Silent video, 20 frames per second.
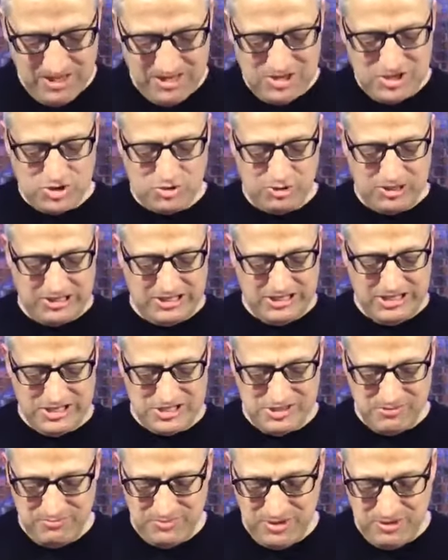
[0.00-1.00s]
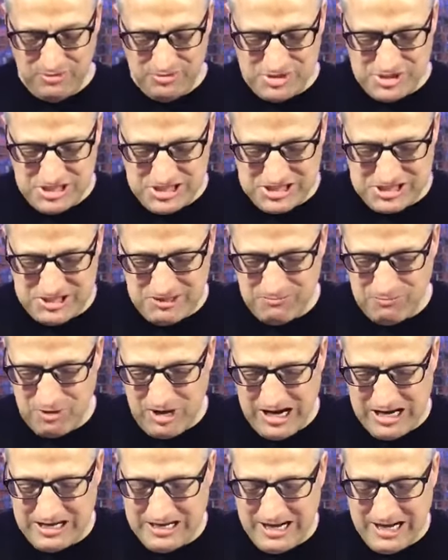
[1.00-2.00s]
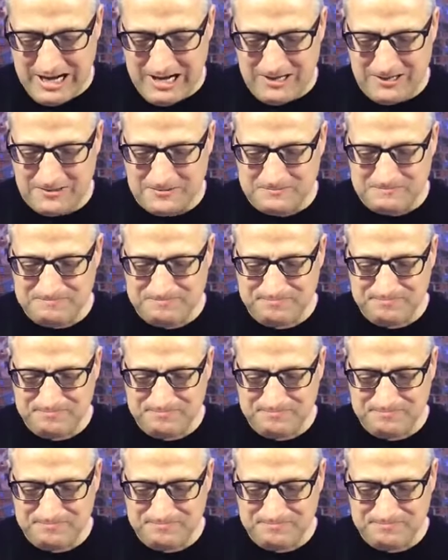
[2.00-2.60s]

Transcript: Strengthen his immune system right now.